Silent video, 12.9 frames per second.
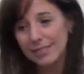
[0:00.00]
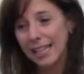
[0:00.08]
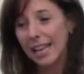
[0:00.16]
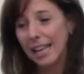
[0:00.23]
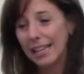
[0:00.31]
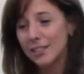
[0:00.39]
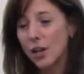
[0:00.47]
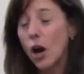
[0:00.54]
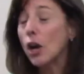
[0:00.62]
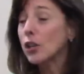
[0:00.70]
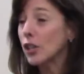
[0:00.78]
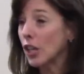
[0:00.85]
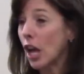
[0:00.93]
it's
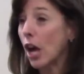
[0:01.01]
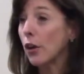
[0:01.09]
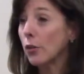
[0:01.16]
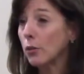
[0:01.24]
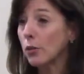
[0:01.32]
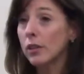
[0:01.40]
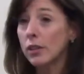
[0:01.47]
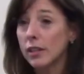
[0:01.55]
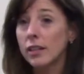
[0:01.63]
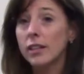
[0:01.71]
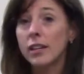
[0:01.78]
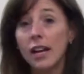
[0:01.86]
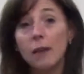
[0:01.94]
hard to know,
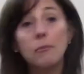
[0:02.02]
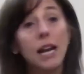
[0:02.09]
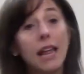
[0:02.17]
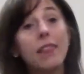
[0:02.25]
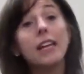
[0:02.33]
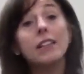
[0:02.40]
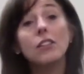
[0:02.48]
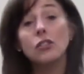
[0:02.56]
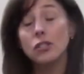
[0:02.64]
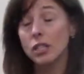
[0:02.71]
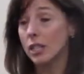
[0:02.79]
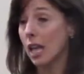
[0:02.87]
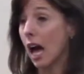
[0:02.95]
but I think
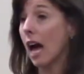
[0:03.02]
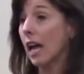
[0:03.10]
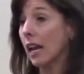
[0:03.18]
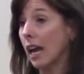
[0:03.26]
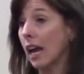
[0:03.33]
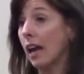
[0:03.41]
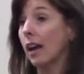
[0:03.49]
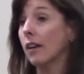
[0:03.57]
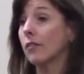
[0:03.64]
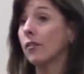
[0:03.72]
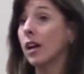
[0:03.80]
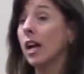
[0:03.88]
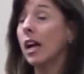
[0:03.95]
there's a lot of
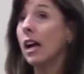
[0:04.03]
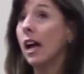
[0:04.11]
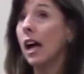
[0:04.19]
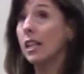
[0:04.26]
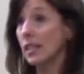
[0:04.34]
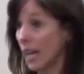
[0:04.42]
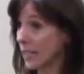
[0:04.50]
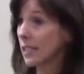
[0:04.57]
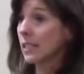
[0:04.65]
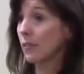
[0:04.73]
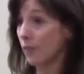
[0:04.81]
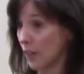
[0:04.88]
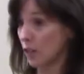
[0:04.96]

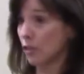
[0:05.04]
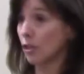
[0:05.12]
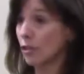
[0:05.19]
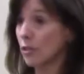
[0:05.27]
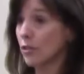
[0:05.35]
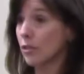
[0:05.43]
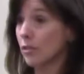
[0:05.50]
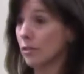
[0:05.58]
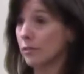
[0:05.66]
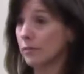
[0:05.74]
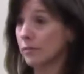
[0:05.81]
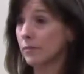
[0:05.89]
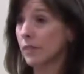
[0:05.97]
elected officials
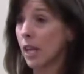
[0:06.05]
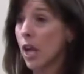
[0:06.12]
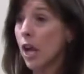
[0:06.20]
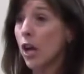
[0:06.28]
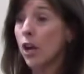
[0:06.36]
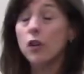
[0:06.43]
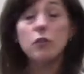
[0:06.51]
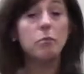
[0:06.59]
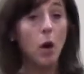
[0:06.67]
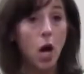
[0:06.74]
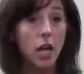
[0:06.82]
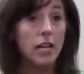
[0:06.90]
who've bought